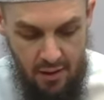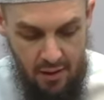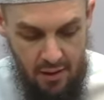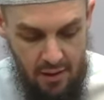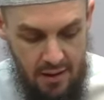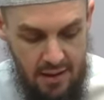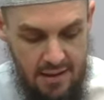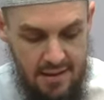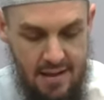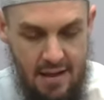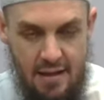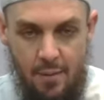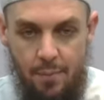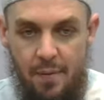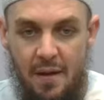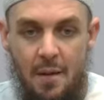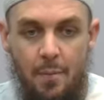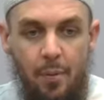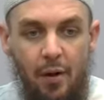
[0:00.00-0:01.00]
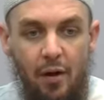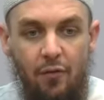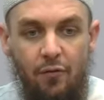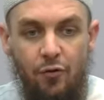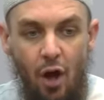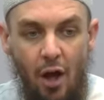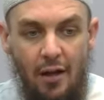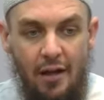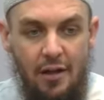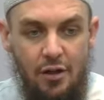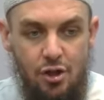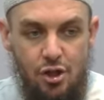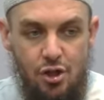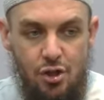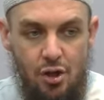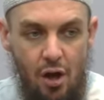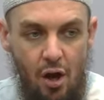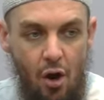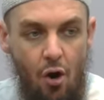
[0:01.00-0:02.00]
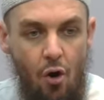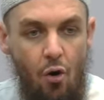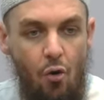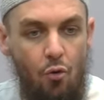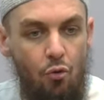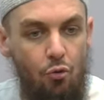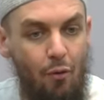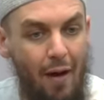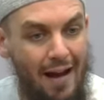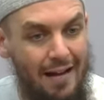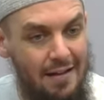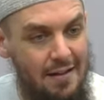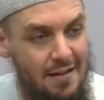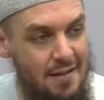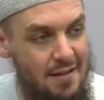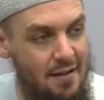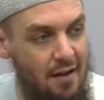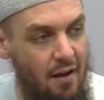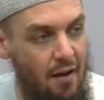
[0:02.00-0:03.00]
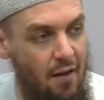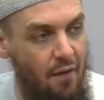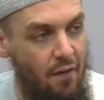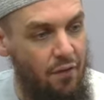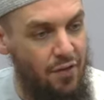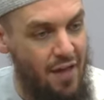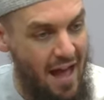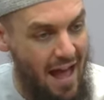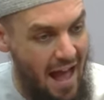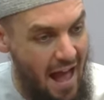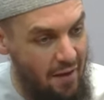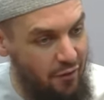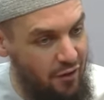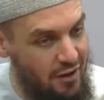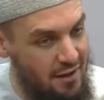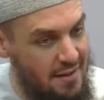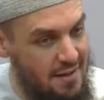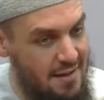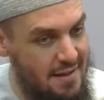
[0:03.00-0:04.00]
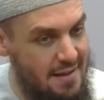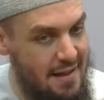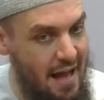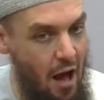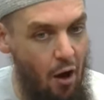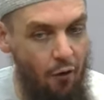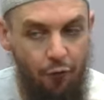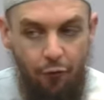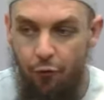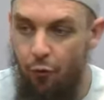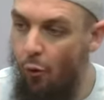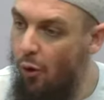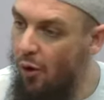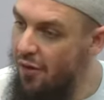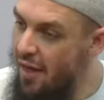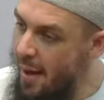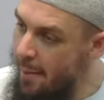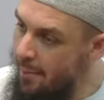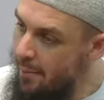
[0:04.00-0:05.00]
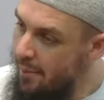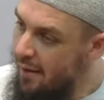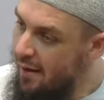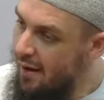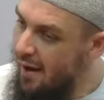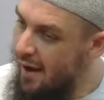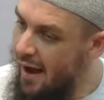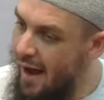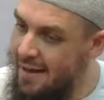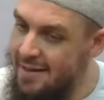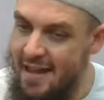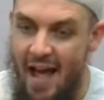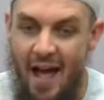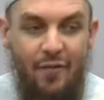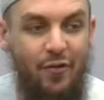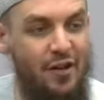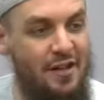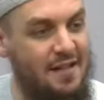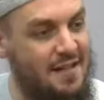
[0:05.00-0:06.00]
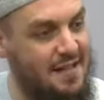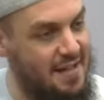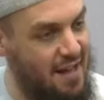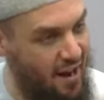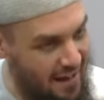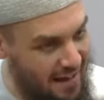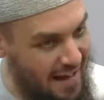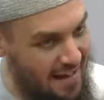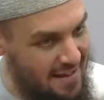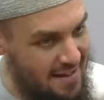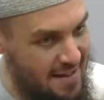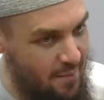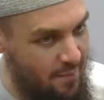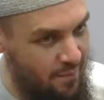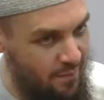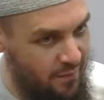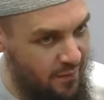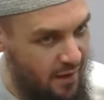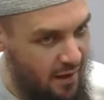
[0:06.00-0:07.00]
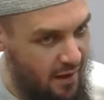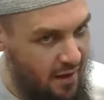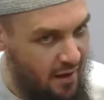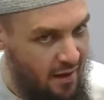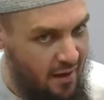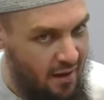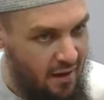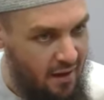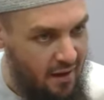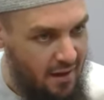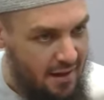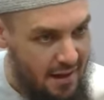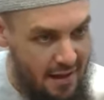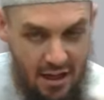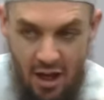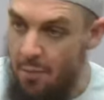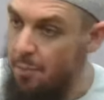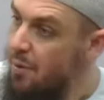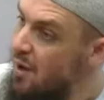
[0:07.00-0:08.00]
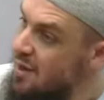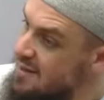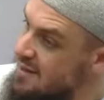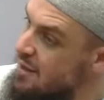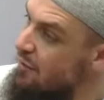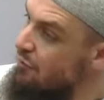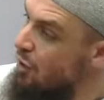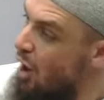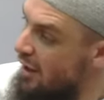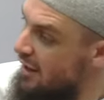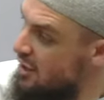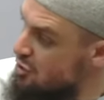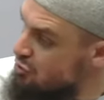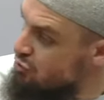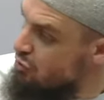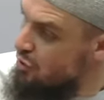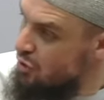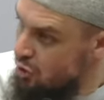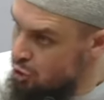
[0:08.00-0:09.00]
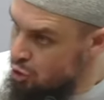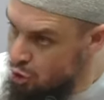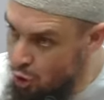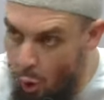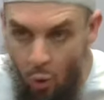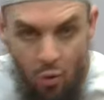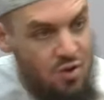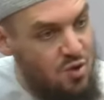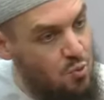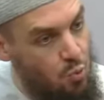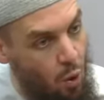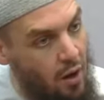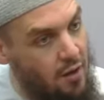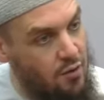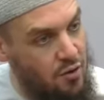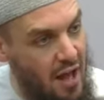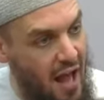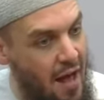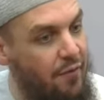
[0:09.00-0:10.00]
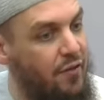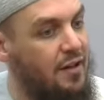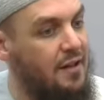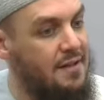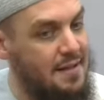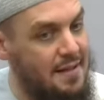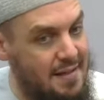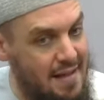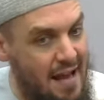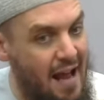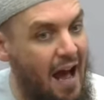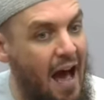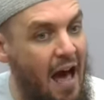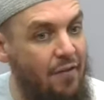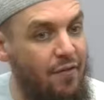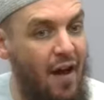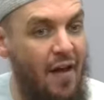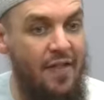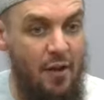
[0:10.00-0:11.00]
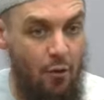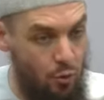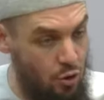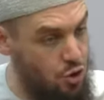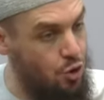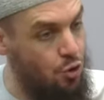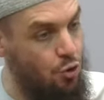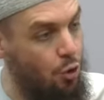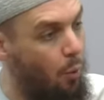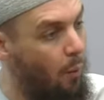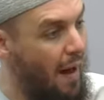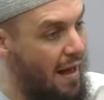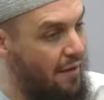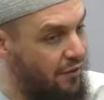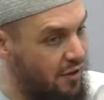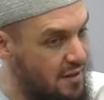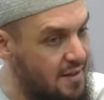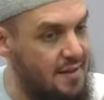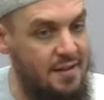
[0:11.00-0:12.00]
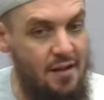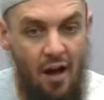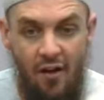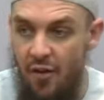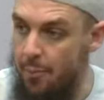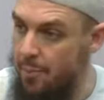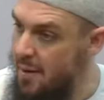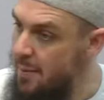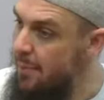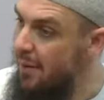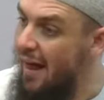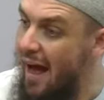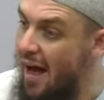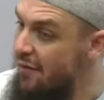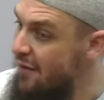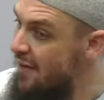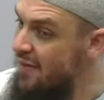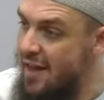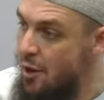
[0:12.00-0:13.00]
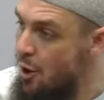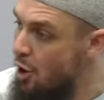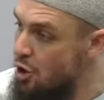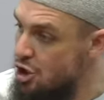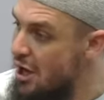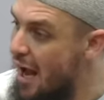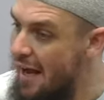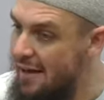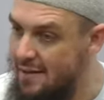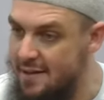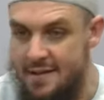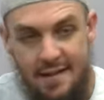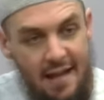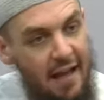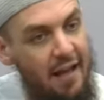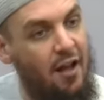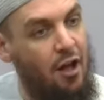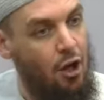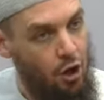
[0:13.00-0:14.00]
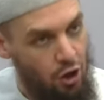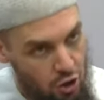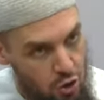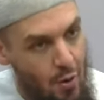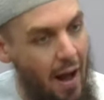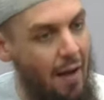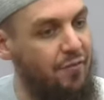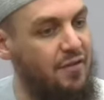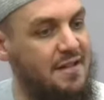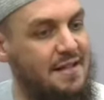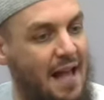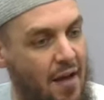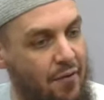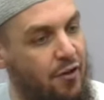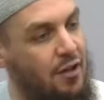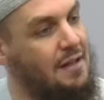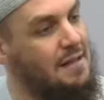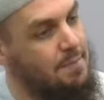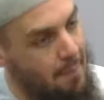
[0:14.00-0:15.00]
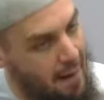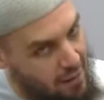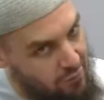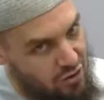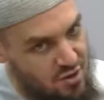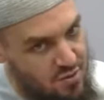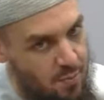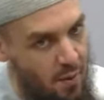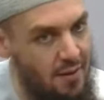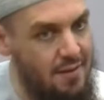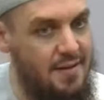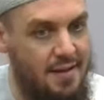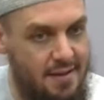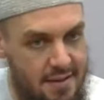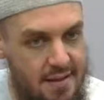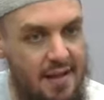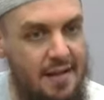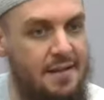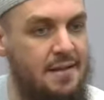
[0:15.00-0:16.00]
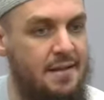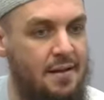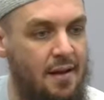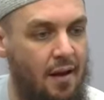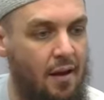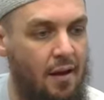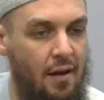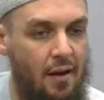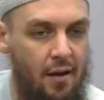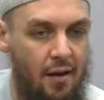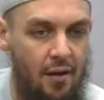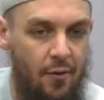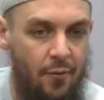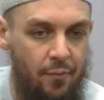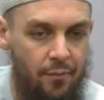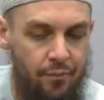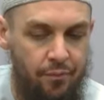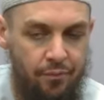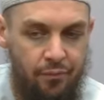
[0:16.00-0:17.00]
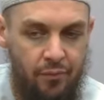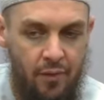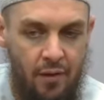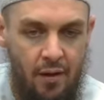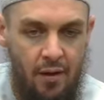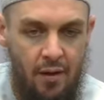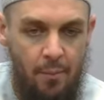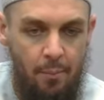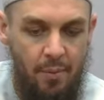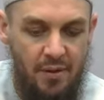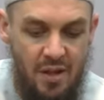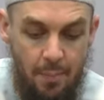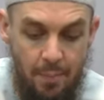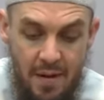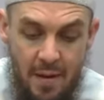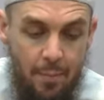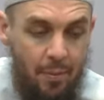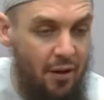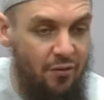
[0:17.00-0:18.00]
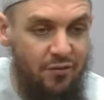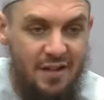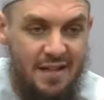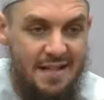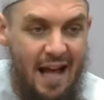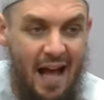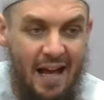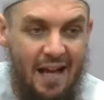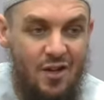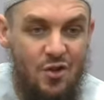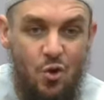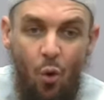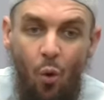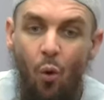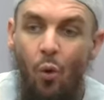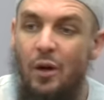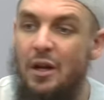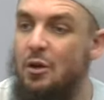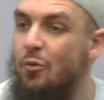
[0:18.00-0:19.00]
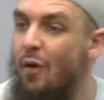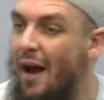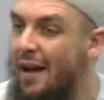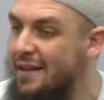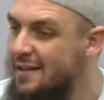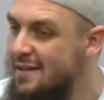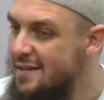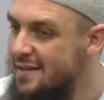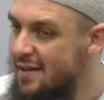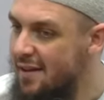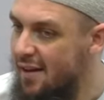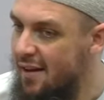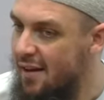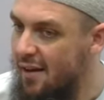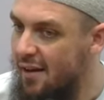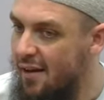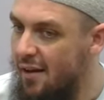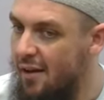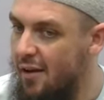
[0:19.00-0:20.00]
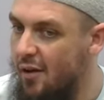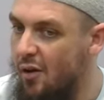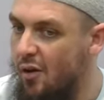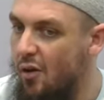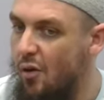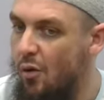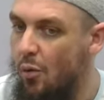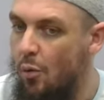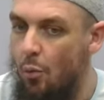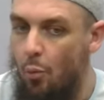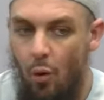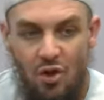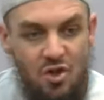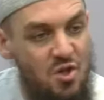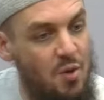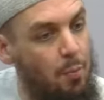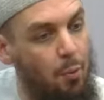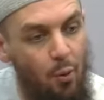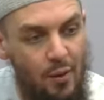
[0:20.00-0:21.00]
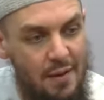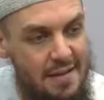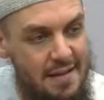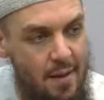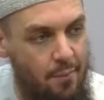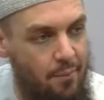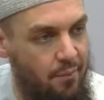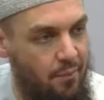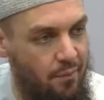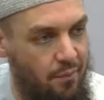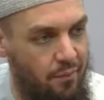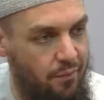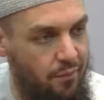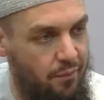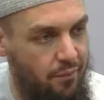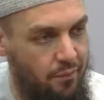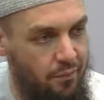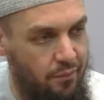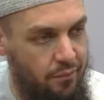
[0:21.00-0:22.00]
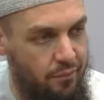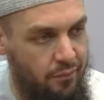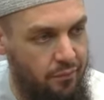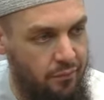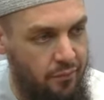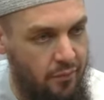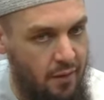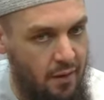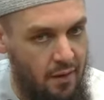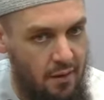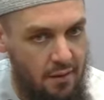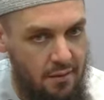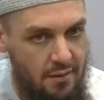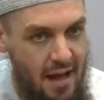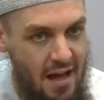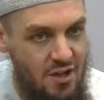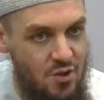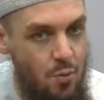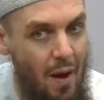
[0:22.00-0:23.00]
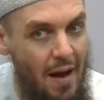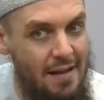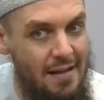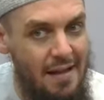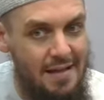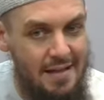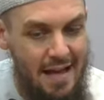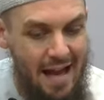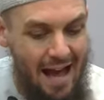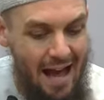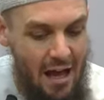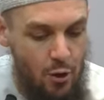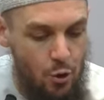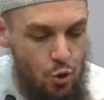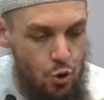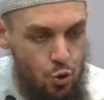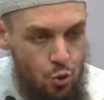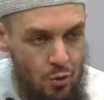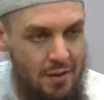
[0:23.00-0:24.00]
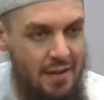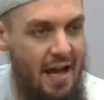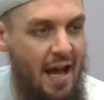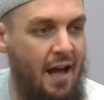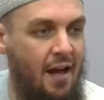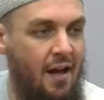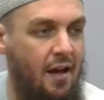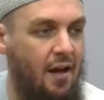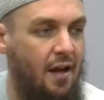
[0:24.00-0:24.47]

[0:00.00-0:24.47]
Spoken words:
He said, the people of knowledge write the evidences that are for them and the evidences that are against them. And a person of knowledge knows what evidences they have, and they also know what evidences the other people have, and they're not shy to say, you have this evidence, my response is this. But the people of desires only write what supports them. That's why they say, Ahlus Sunnah